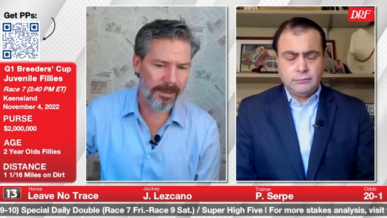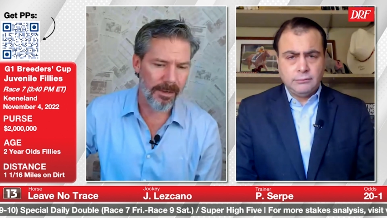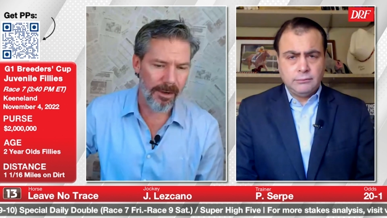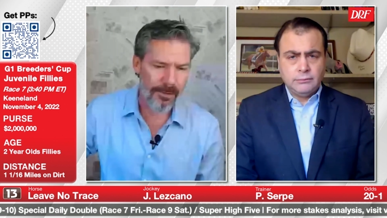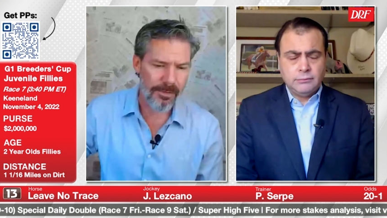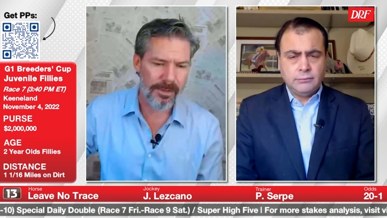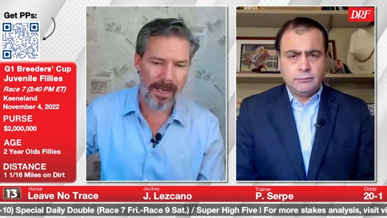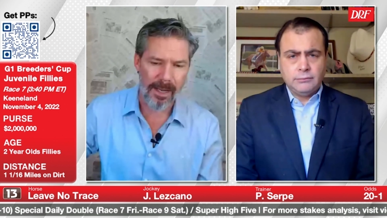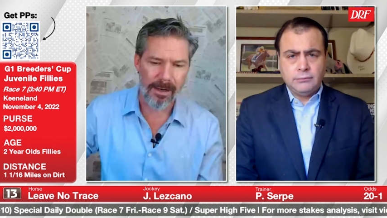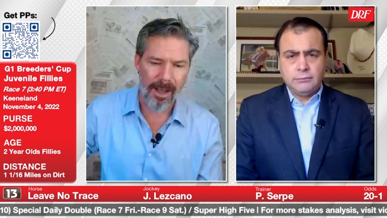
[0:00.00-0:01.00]
Speaker 1: other than
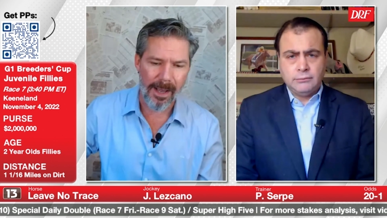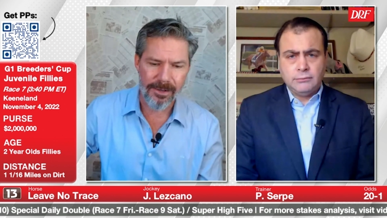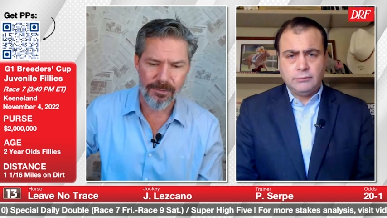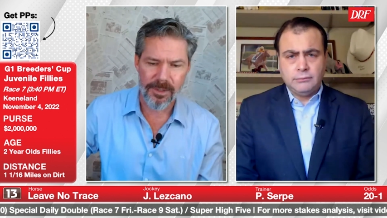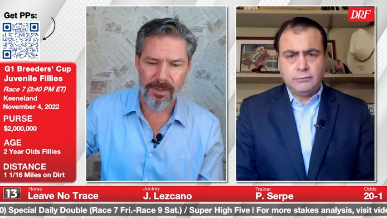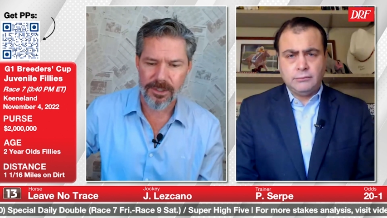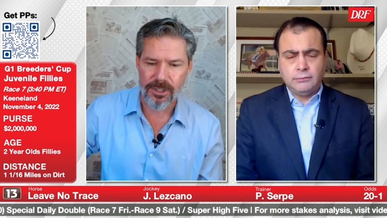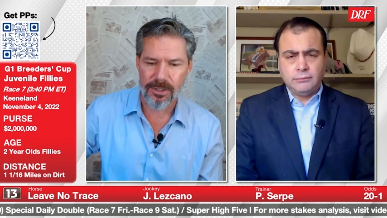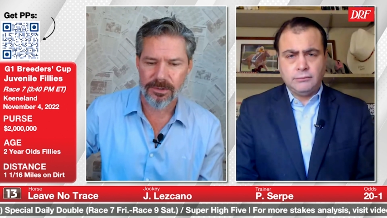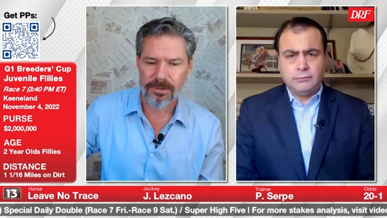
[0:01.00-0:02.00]
that, I just feel like
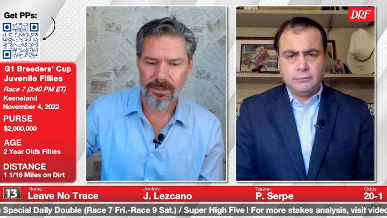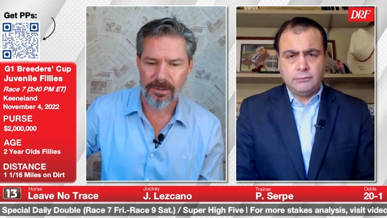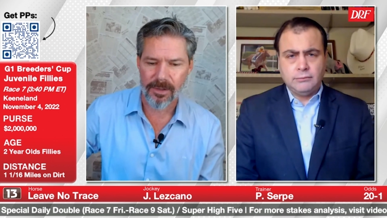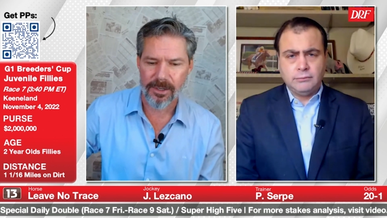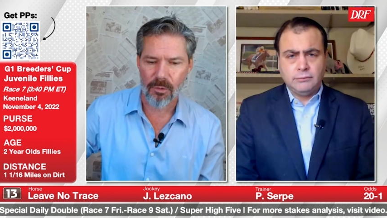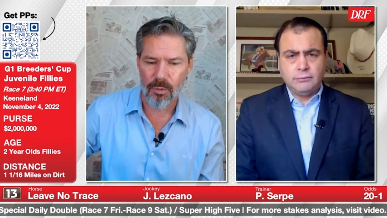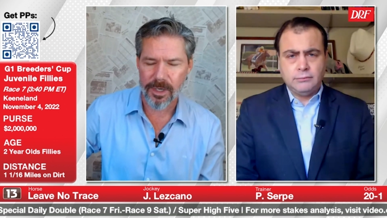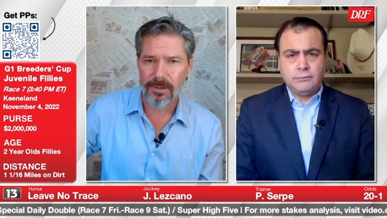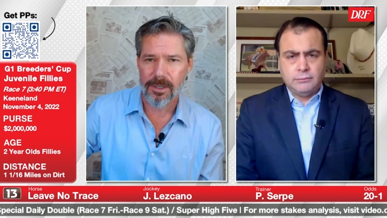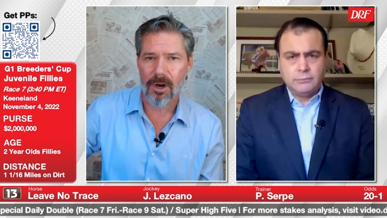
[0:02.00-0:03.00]
she's like a
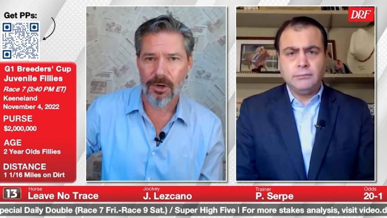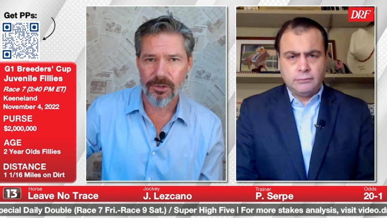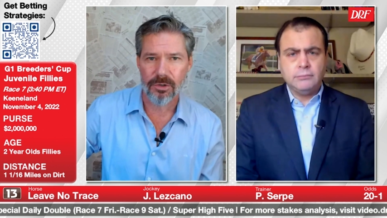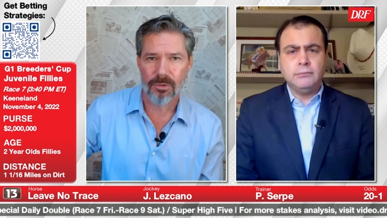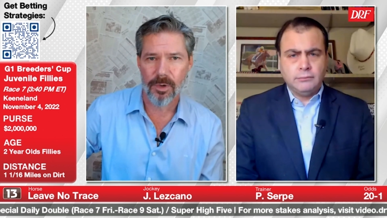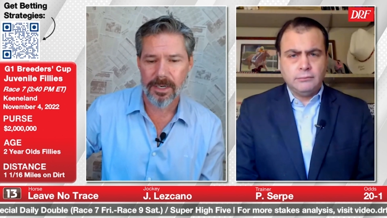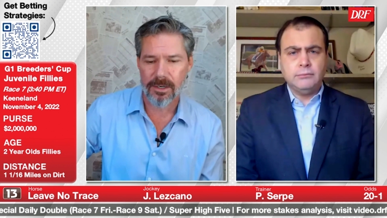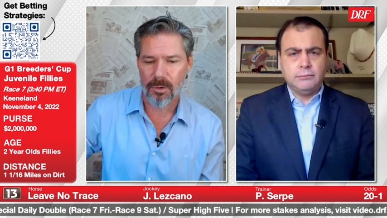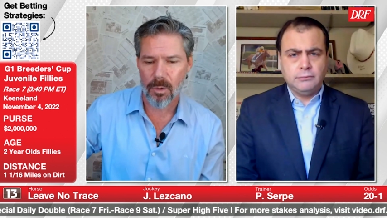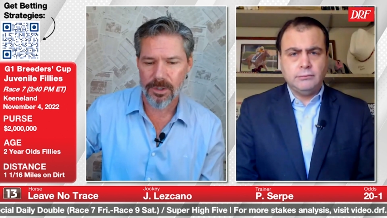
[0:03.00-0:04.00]
really underrated
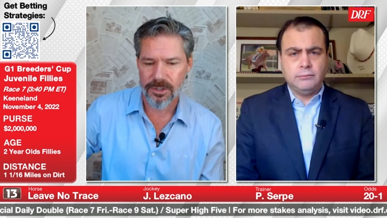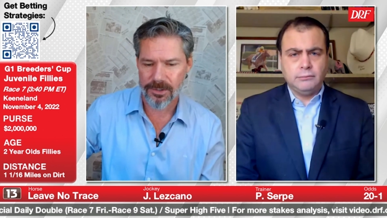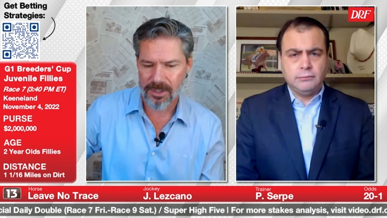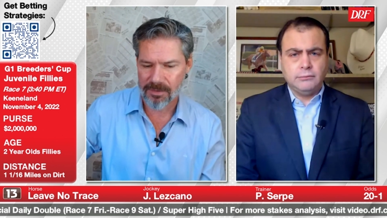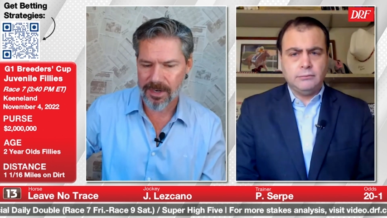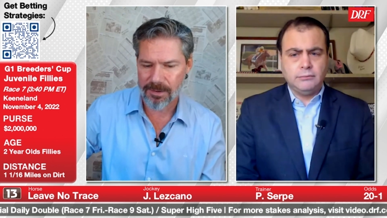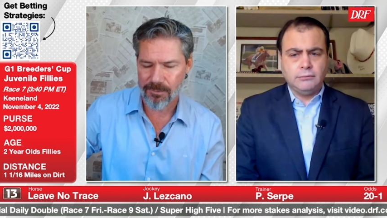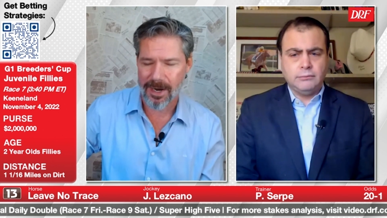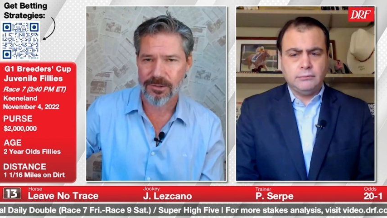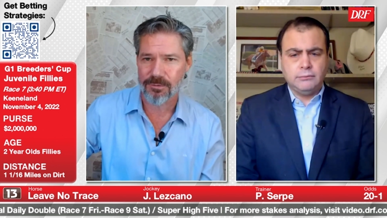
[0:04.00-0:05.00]
horse. She doesn't have any
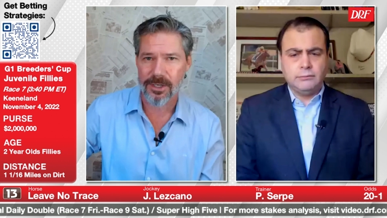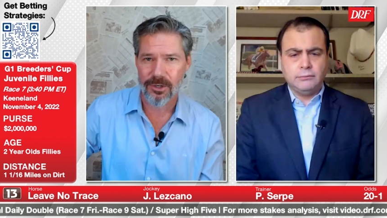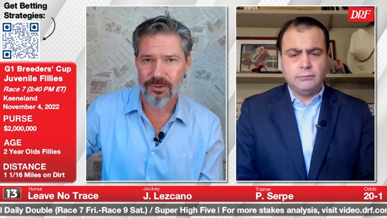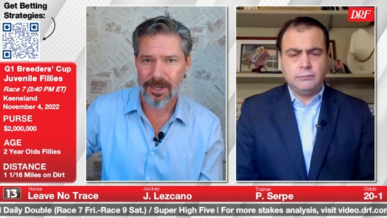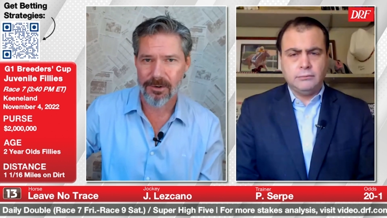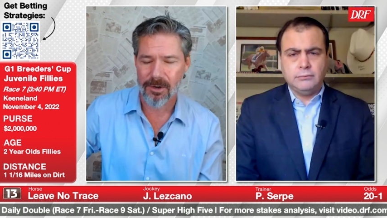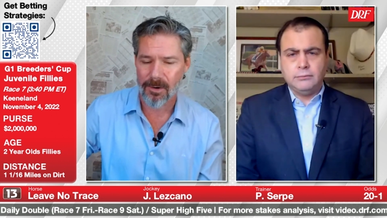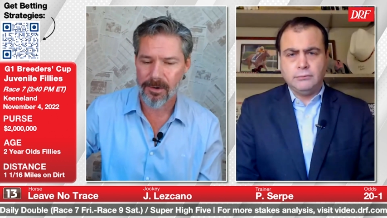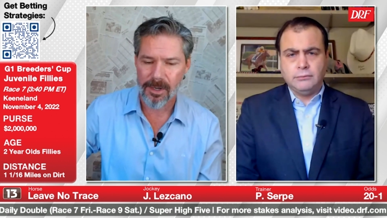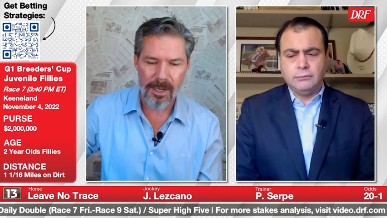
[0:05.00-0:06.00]
fast figures on her
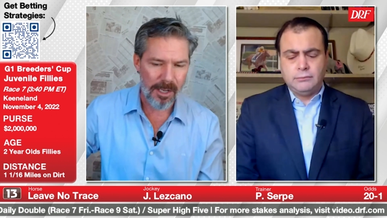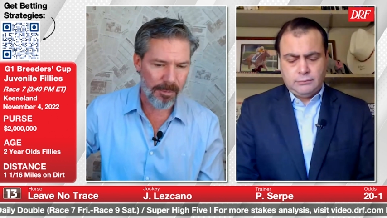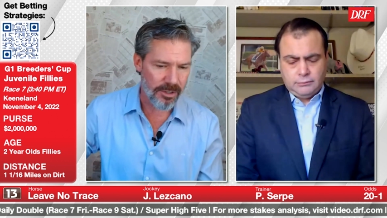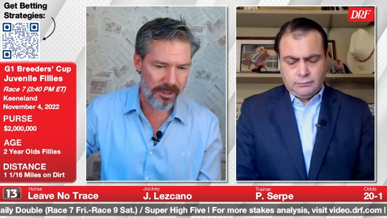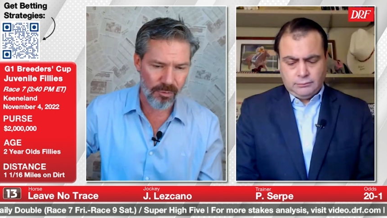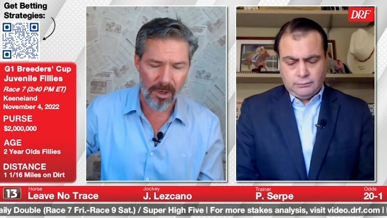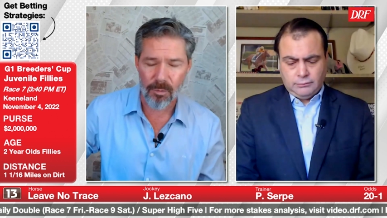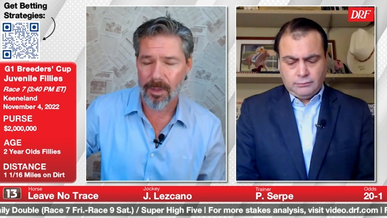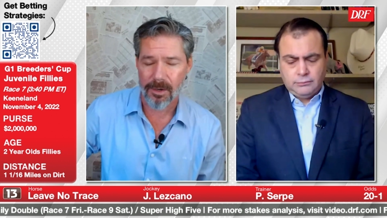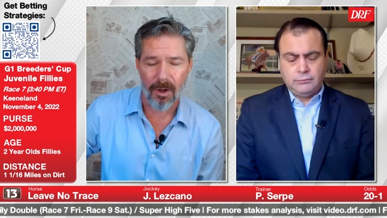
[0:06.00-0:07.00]
card, but she's run
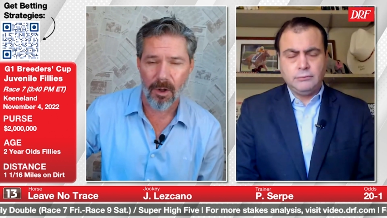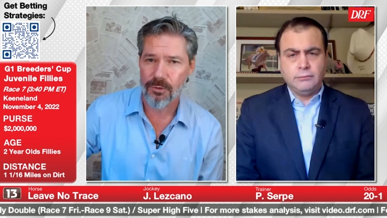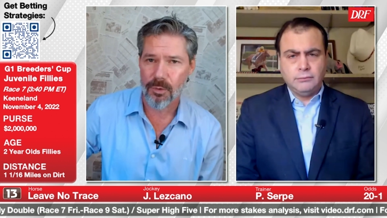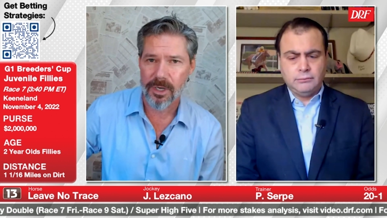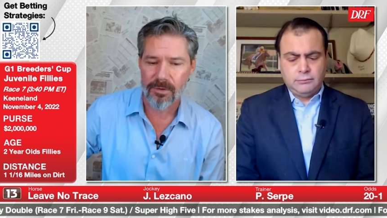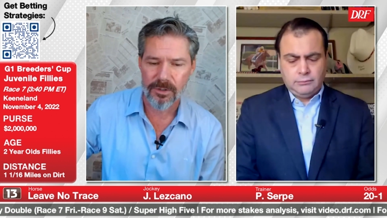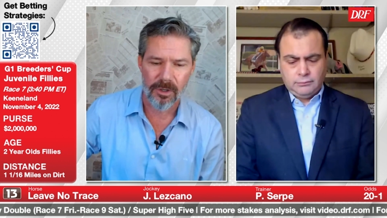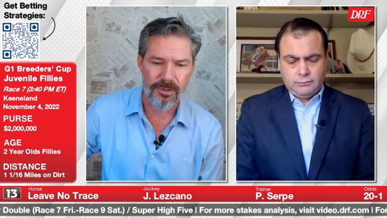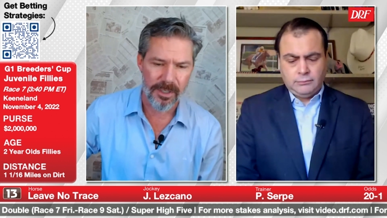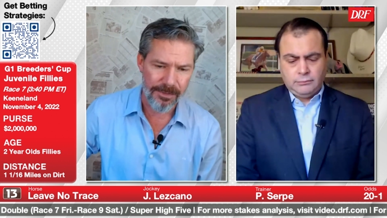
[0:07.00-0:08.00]
well in all three of her
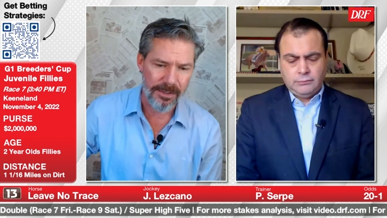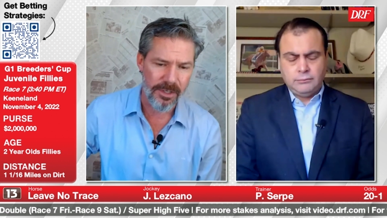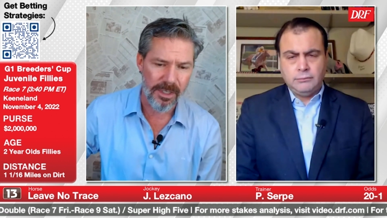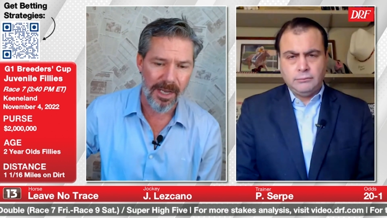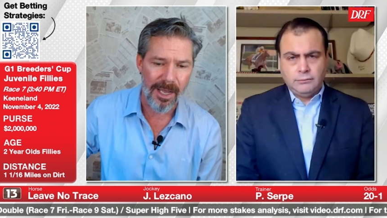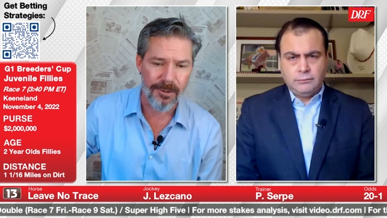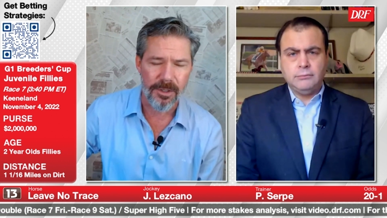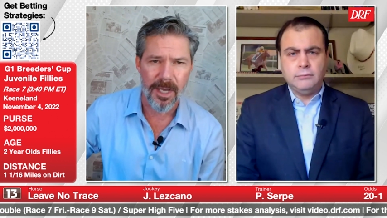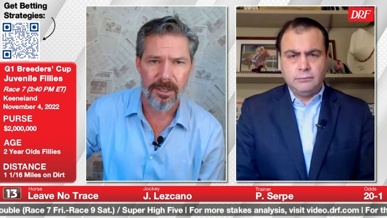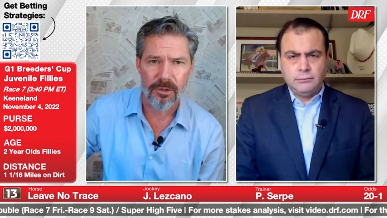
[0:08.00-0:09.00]
starts, and I think she can handle the
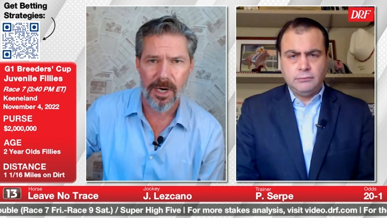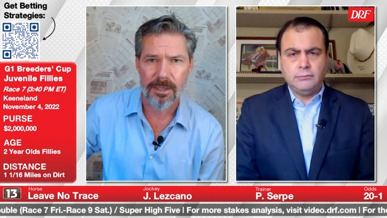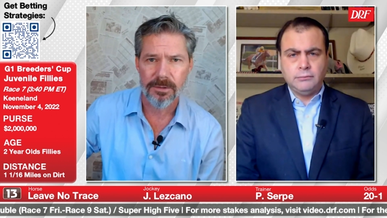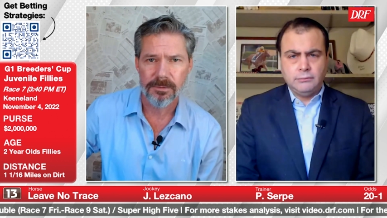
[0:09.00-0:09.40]
added ground